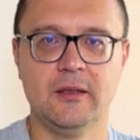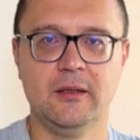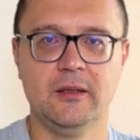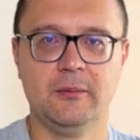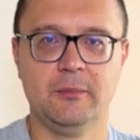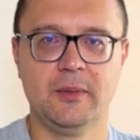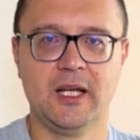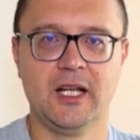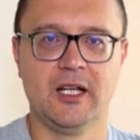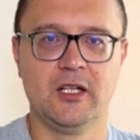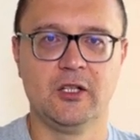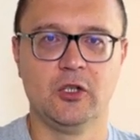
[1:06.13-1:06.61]

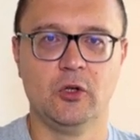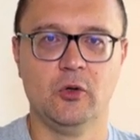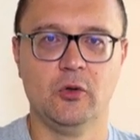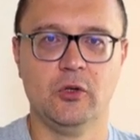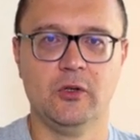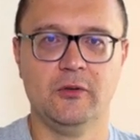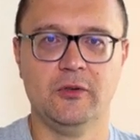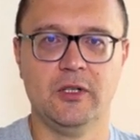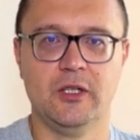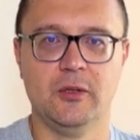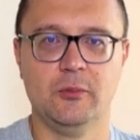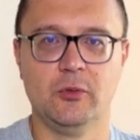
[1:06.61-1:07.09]
The main
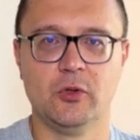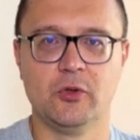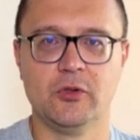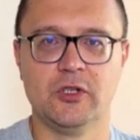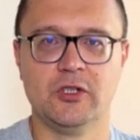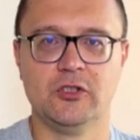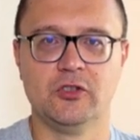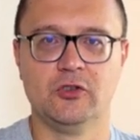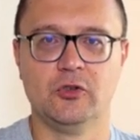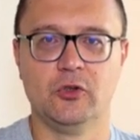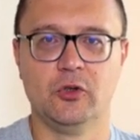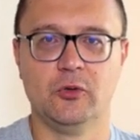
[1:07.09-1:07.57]
goal of an
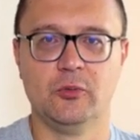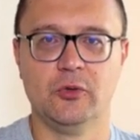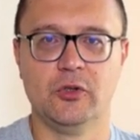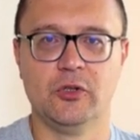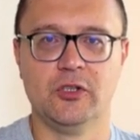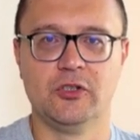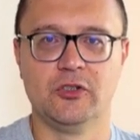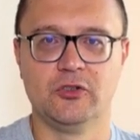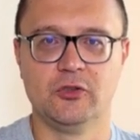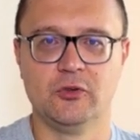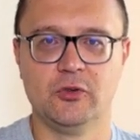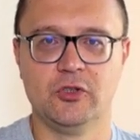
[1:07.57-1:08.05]
ammonia
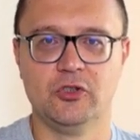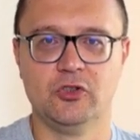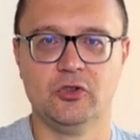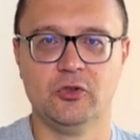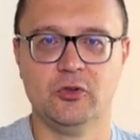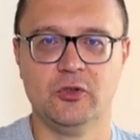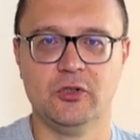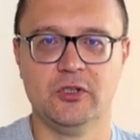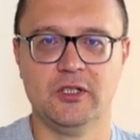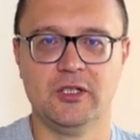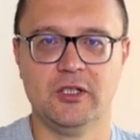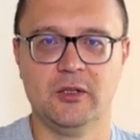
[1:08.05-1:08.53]
scrubber is to
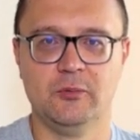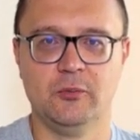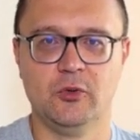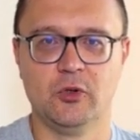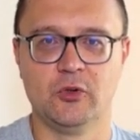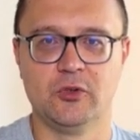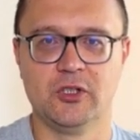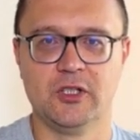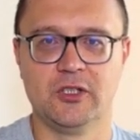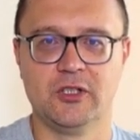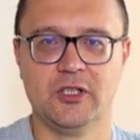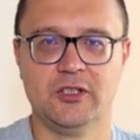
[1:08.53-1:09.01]
ensure that
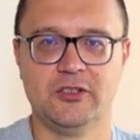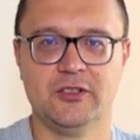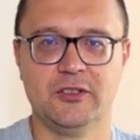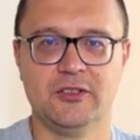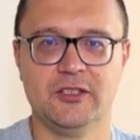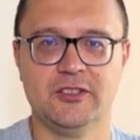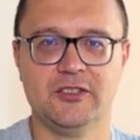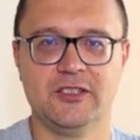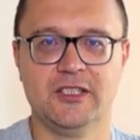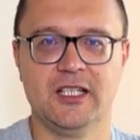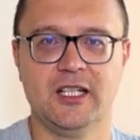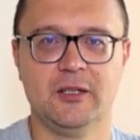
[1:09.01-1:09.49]
ammonia
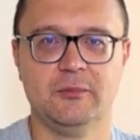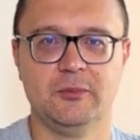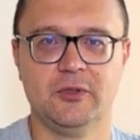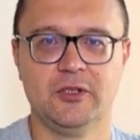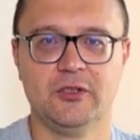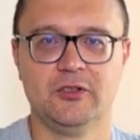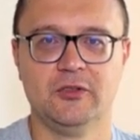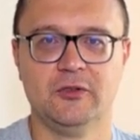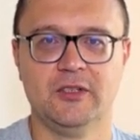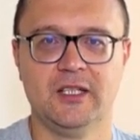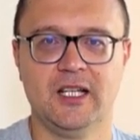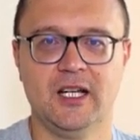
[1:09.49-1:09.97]
doesn't escape
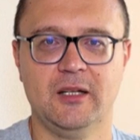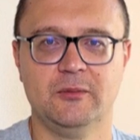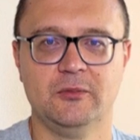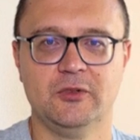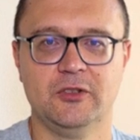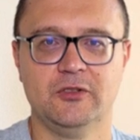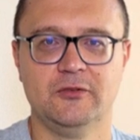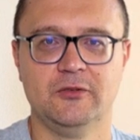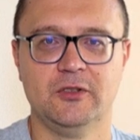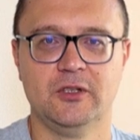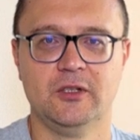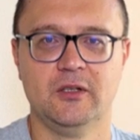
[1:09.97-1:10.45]
into the
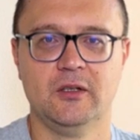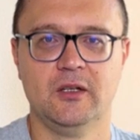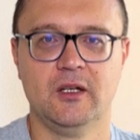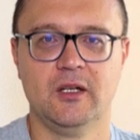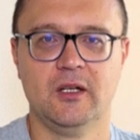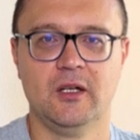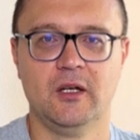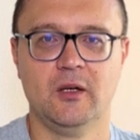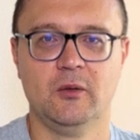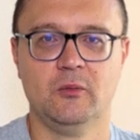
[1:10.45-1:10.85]
atmosphere